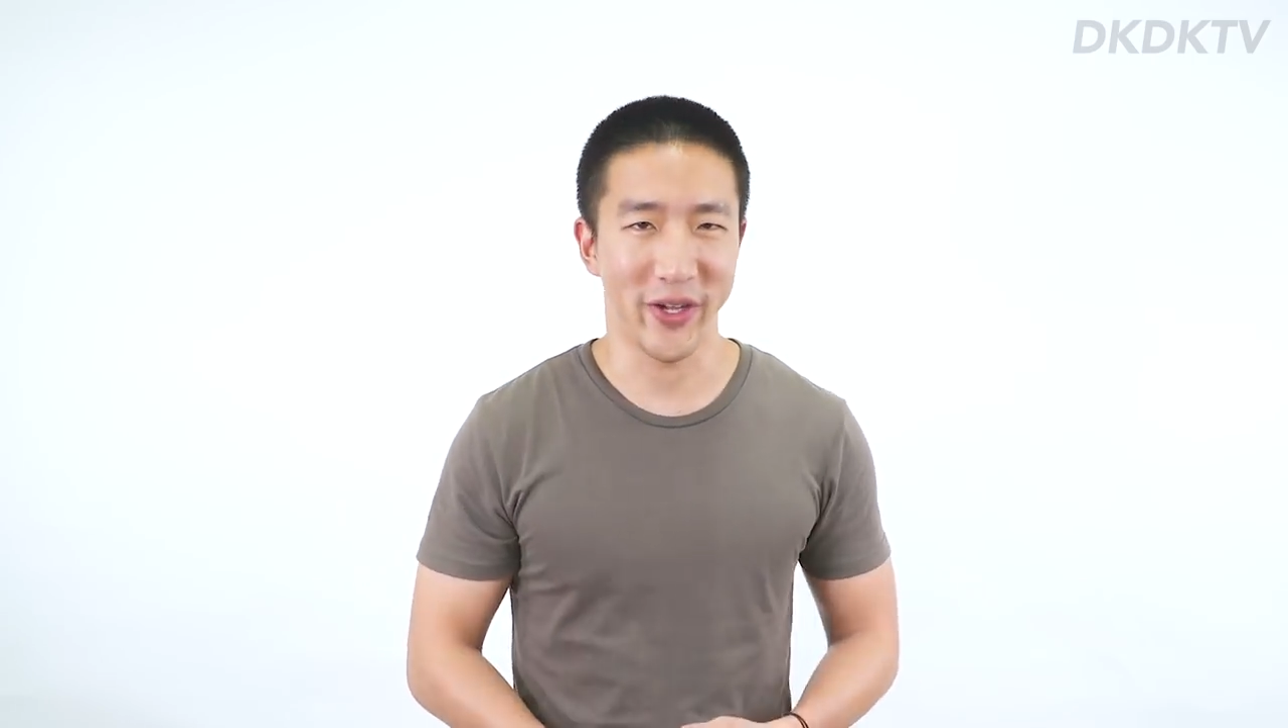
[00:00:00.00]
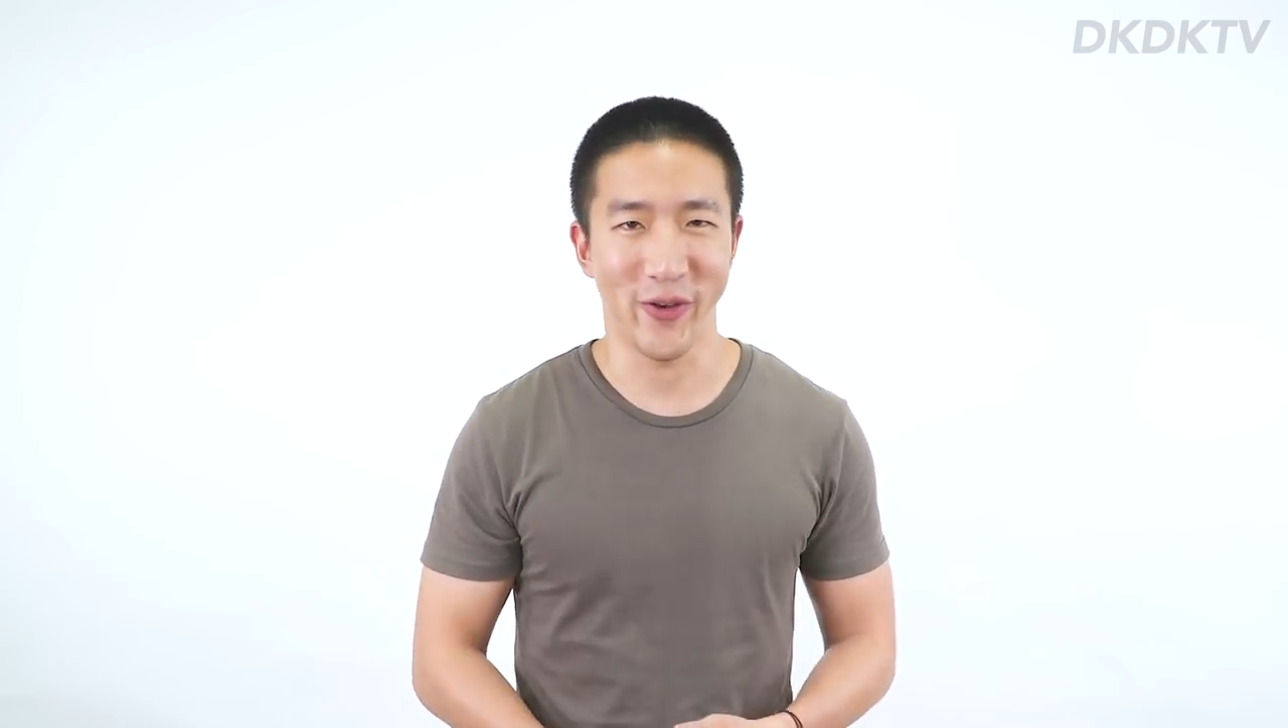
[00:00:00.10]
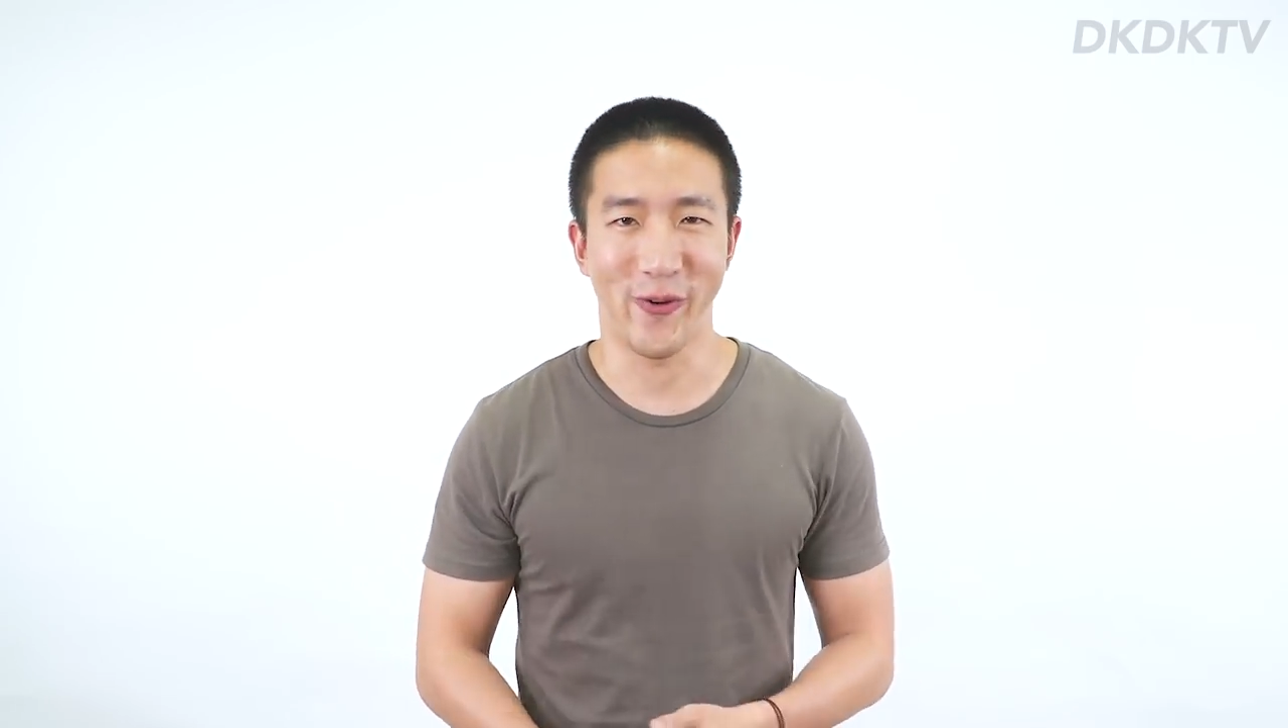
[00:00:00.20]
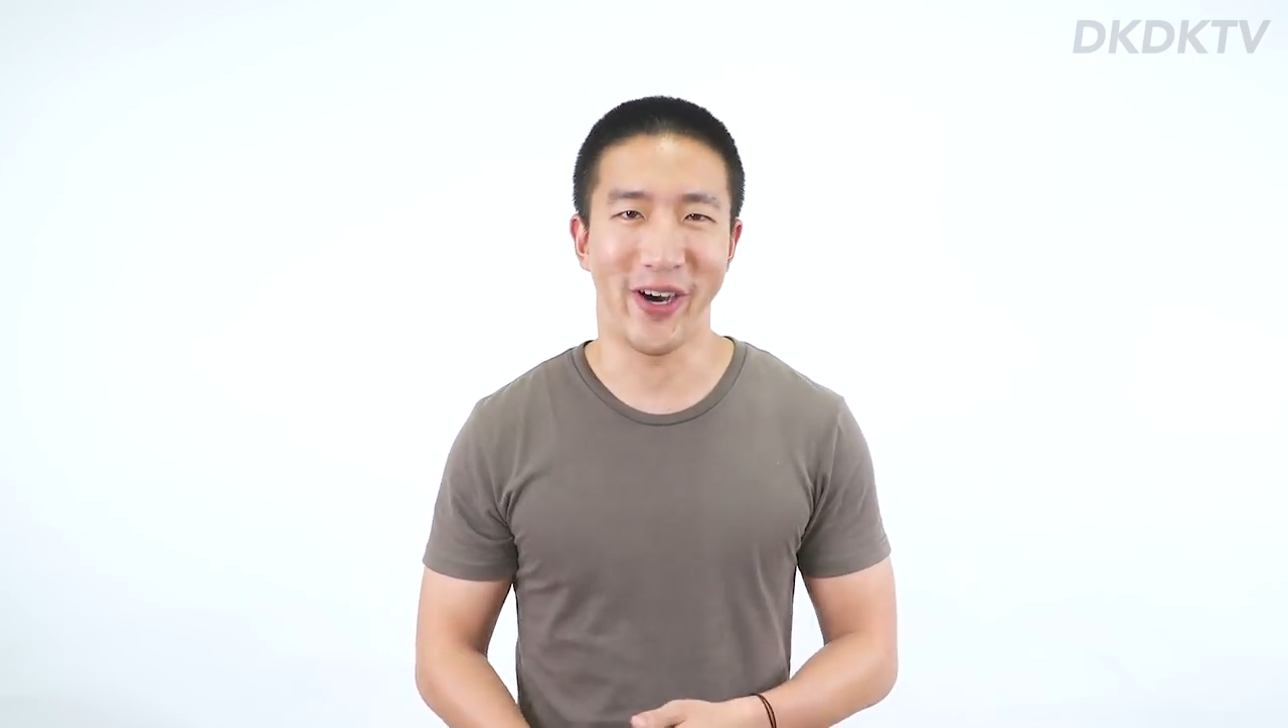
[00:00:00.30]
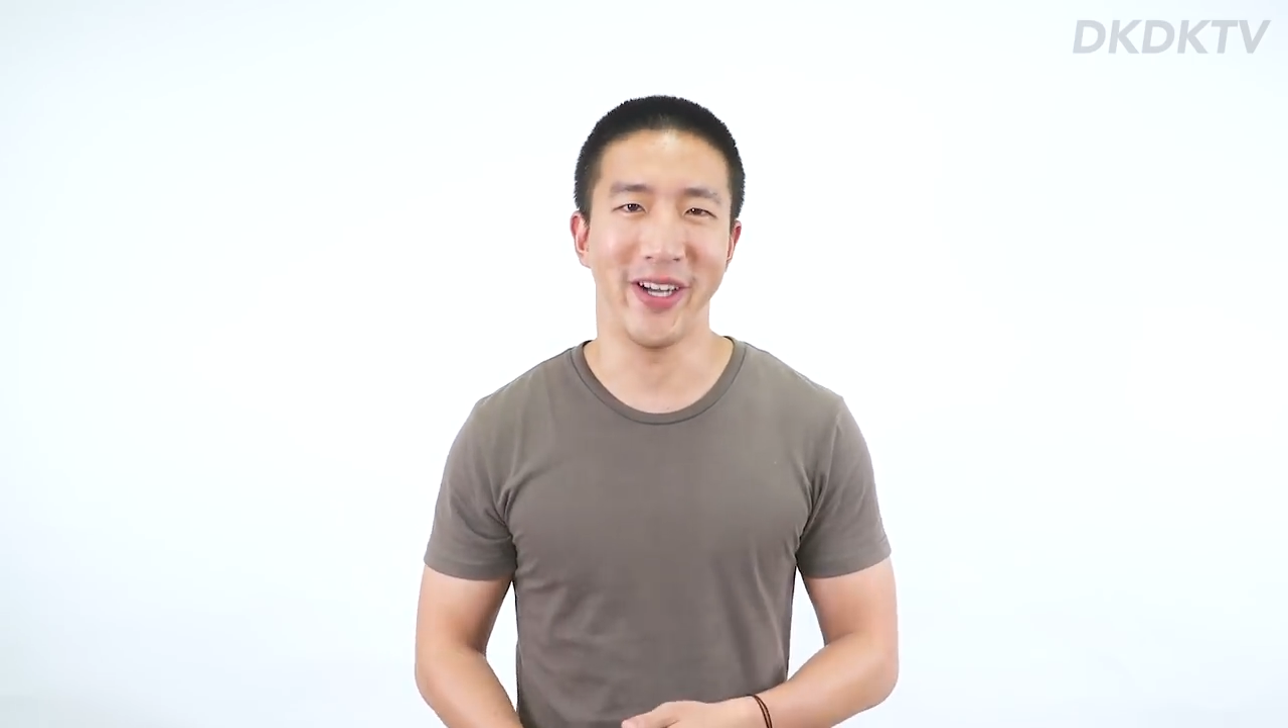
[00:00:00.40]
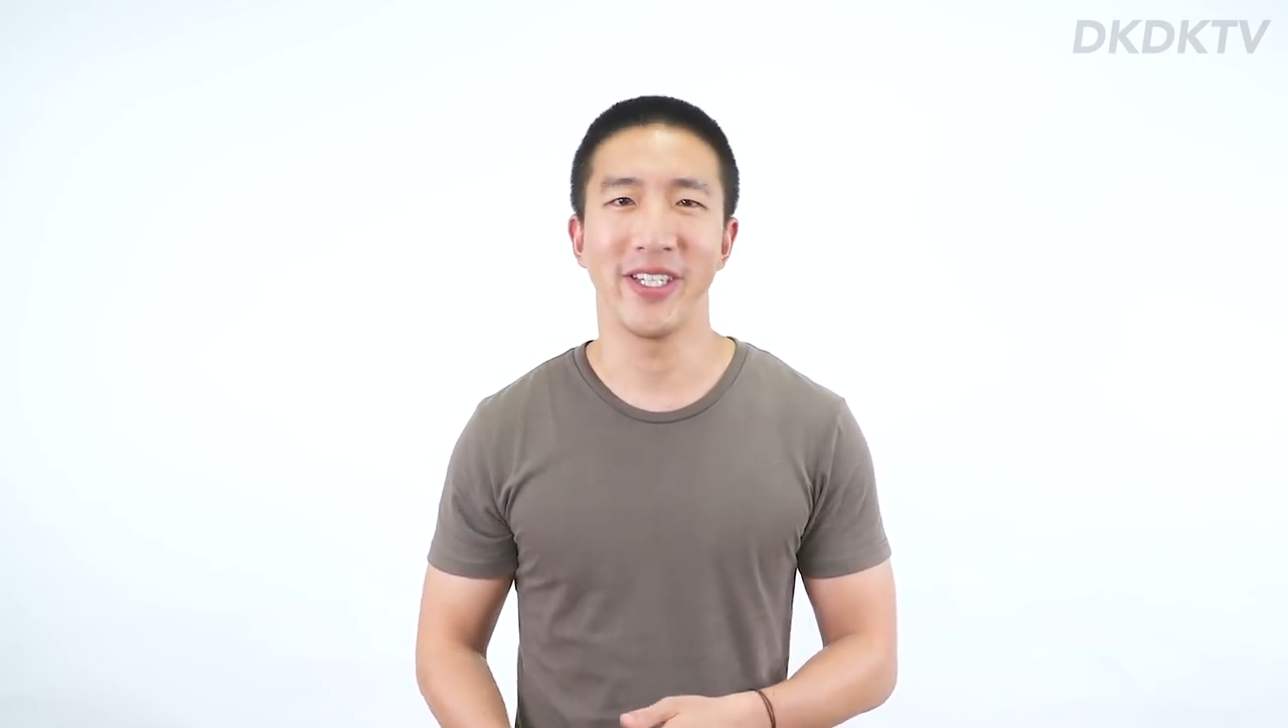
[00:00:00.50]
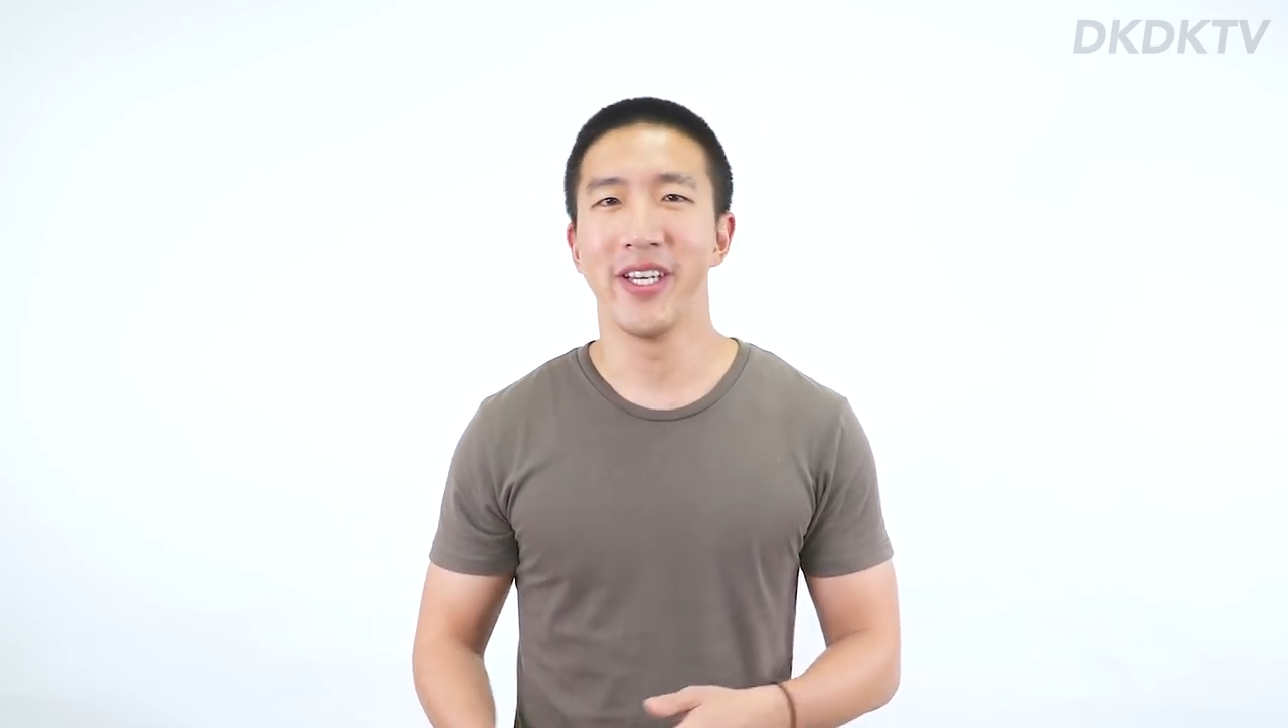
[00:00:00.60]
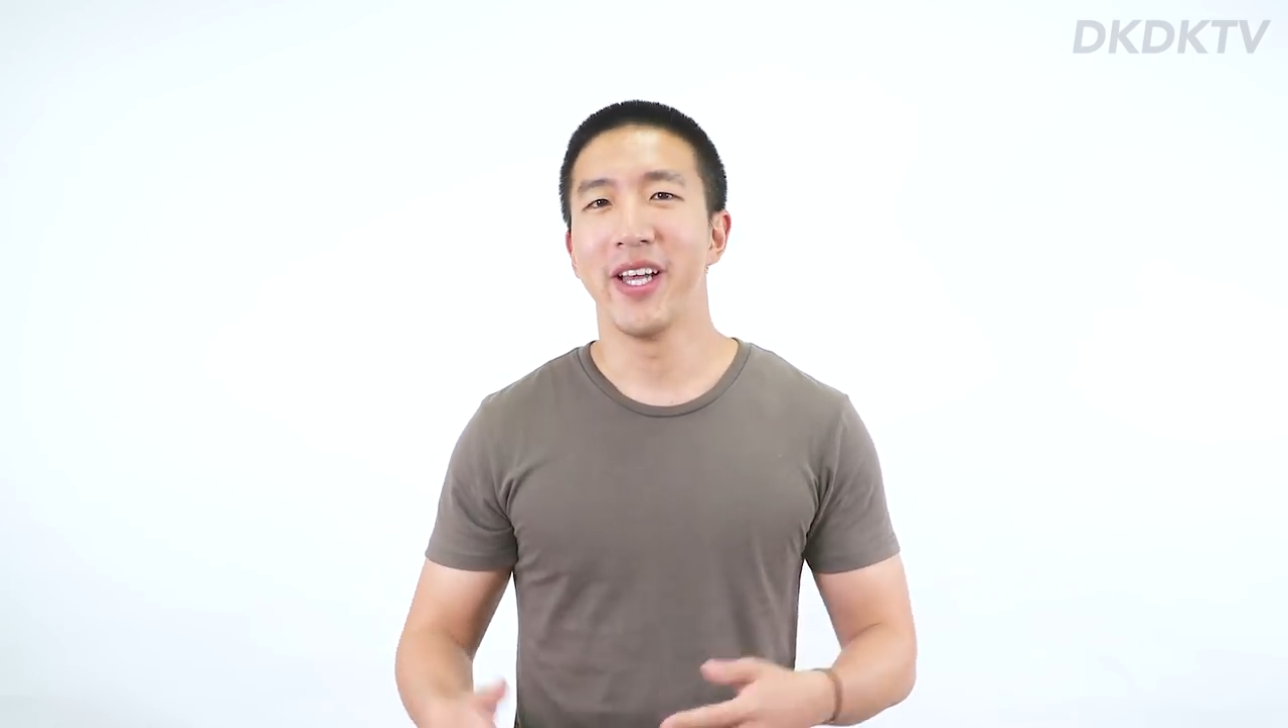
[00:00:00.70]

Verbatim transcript: you want,